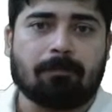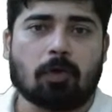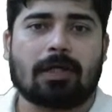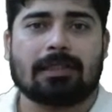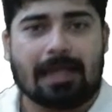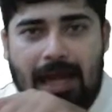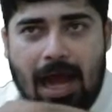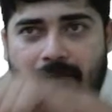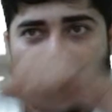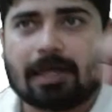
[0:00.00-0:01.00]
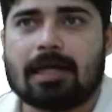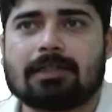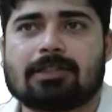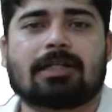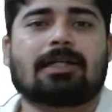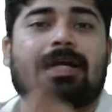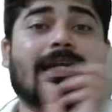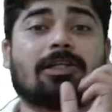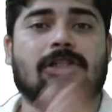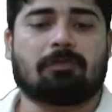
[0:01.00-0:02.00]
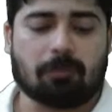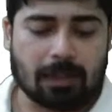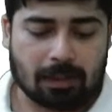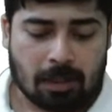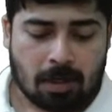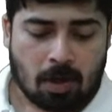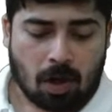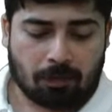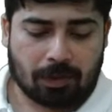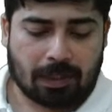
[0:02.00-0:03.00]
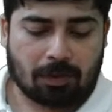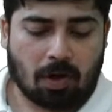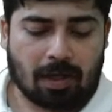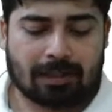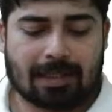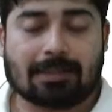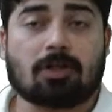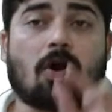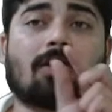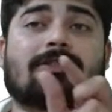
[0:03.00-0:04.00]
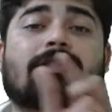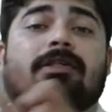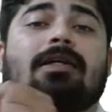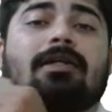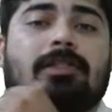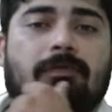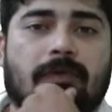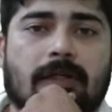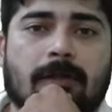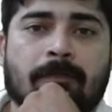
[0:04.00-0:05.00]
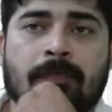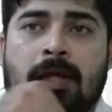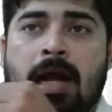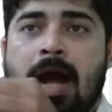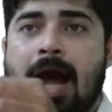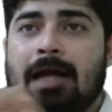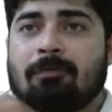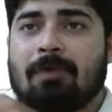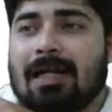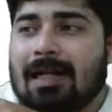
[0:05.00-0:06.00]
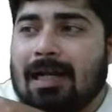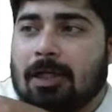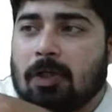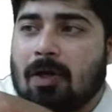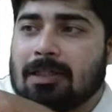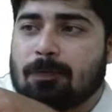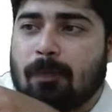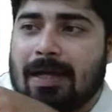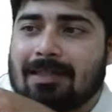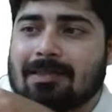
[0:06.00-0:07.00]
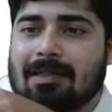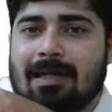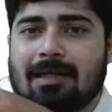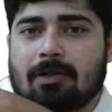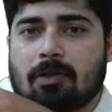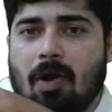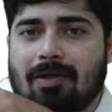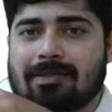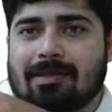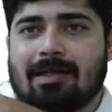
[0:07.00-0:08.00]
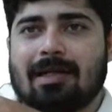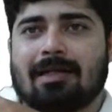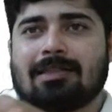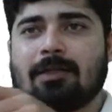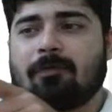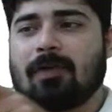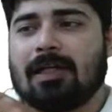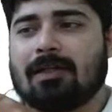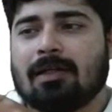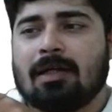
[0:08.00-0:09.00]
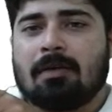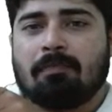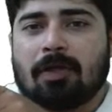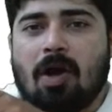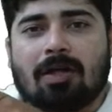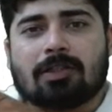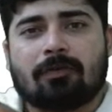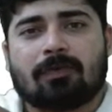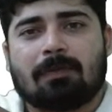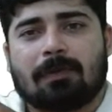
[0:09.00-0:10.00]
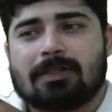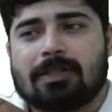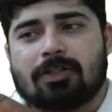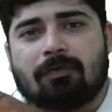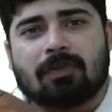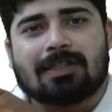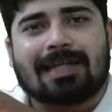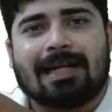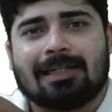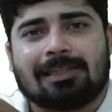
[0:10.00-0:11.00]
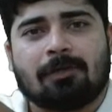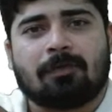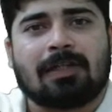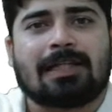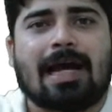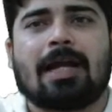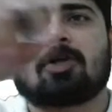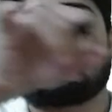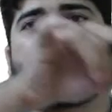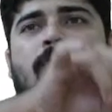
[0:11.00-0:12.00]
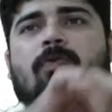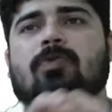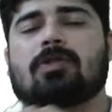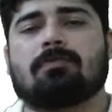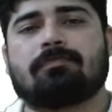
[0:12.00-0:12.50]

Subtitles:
Okay, they have certain energy field, or we can call it as a constant energy field. And when an electron is placed in a constant energy field, because of the presence of this energy field, the electron moves.